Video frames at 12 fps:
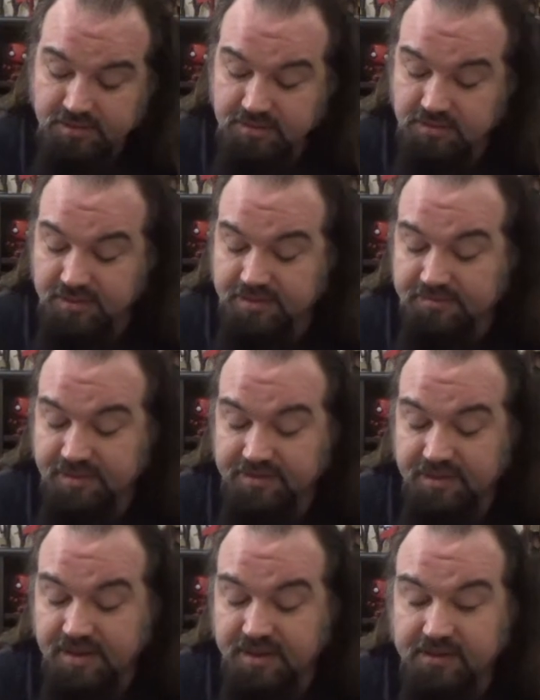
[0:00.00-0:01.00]
corrects him by
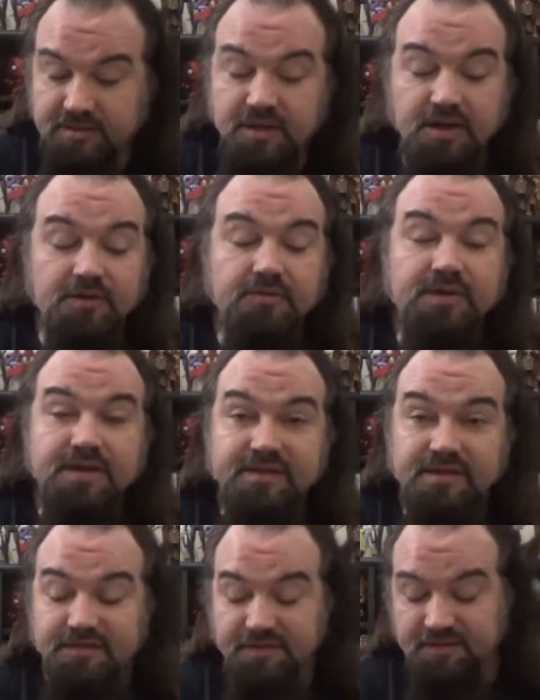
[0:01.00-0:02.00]
saying, no,
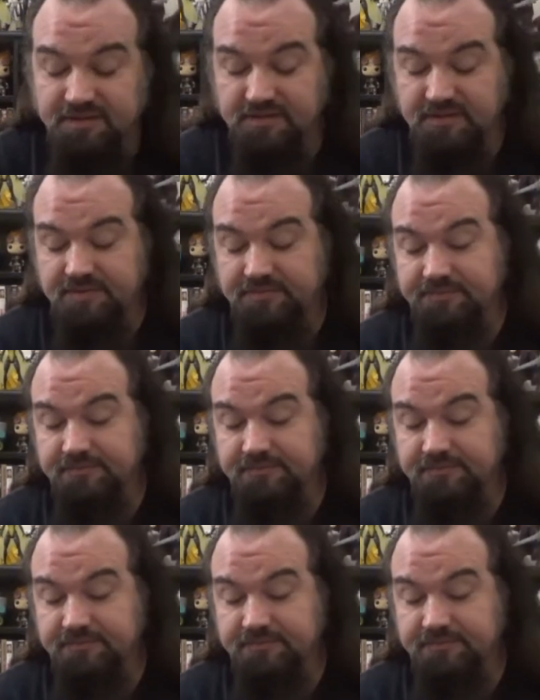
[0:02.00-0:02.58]
synthesis.